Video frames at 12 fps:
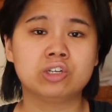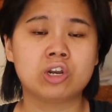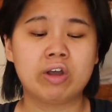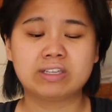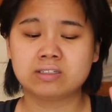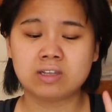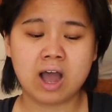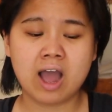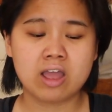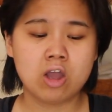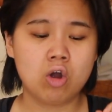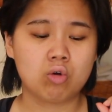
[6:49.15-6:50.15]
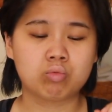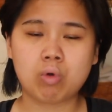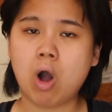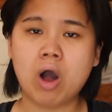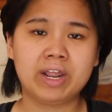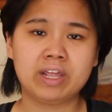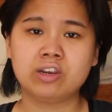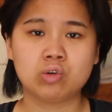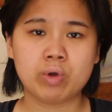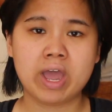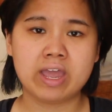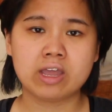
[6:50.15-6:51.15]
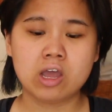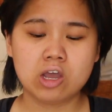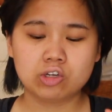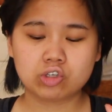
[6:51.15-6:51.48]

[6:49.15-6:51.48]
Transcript: you know, it's not raw in any way.